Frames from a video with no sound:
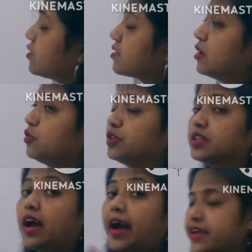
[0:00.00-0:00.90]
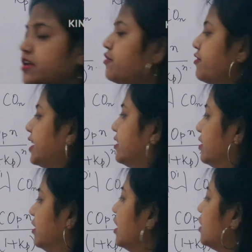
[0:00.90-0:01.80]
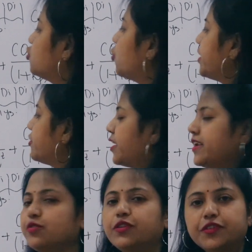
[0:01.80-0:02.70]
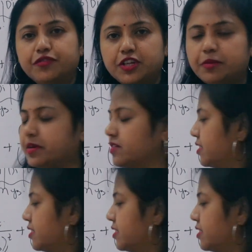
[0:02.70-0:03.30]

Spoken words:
discount with a higher factor. So I tried with 15%.